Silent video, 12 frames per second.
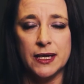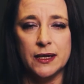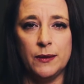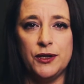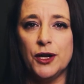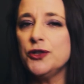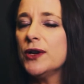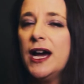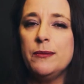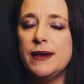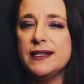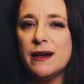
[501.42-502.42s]
We don't try
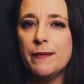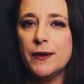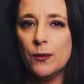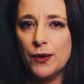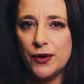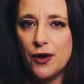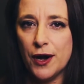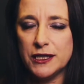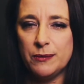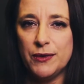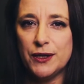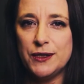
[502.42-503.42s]
and be something we're not,
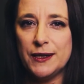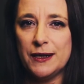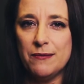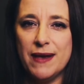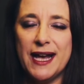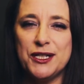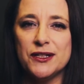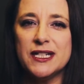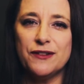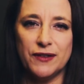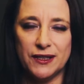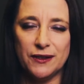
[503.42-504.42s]
because you can imagine the
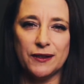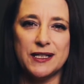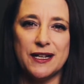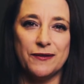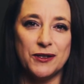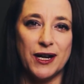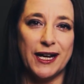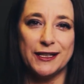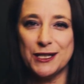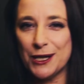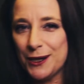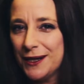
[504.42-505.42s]
difficulty of trying
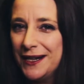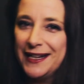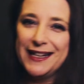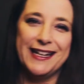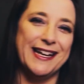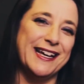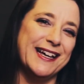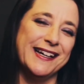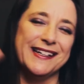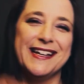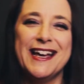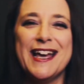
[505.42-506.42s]

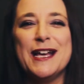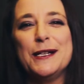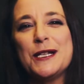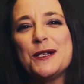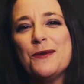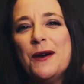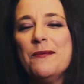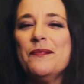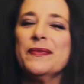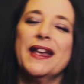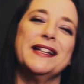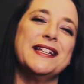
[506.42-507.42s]
to
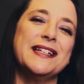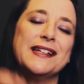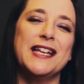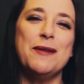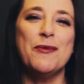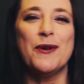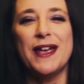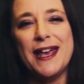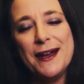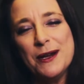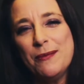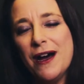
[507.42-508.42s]
swim and keep your
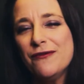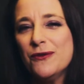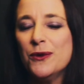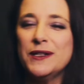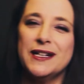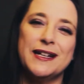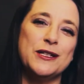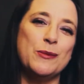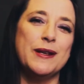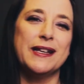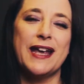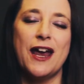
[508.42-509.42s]
head above water as you're
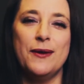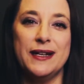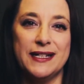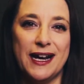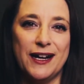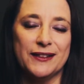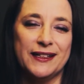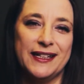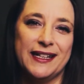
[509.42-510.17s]
being carried down